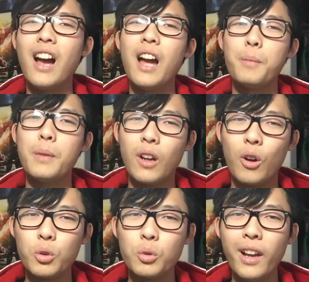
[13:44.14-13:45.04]
I've been
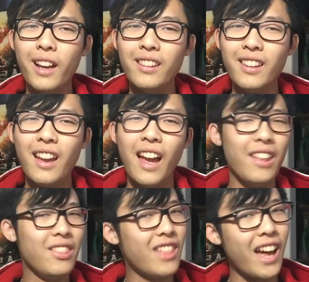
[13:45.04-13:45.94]
Haru Ren,
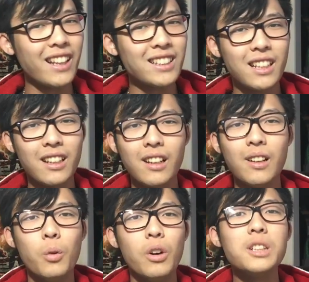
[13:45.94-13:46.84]
and that
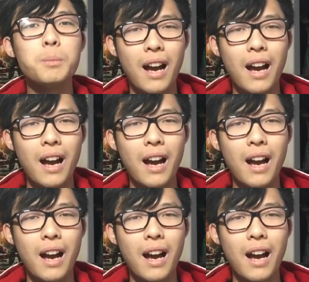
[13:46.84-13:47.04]
was